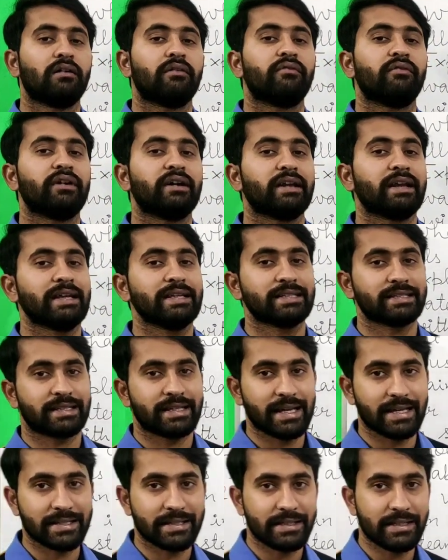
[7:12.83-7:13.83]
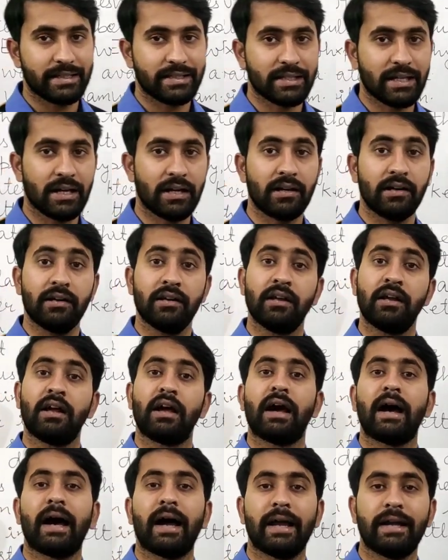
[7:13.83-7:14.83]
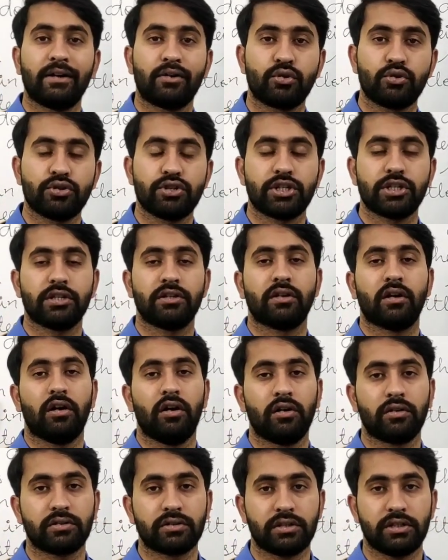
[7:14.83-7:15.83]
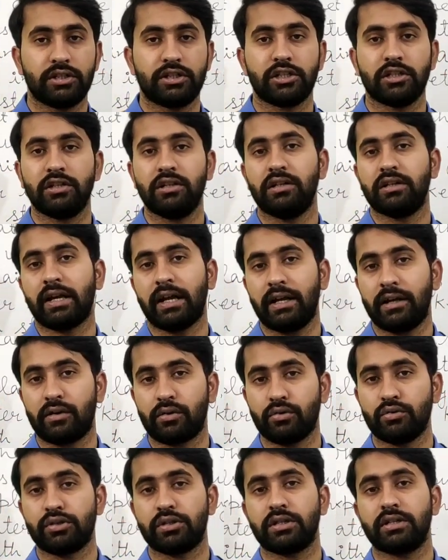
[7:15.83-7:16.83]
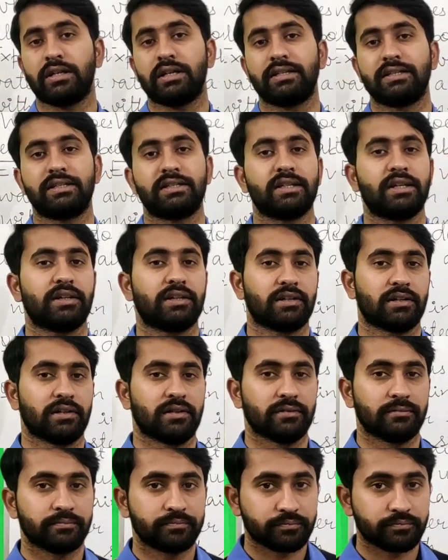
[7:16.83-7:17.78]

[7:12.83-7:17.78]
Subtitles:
whereas gases are hydrogen, oxygen, nitrogen, etc.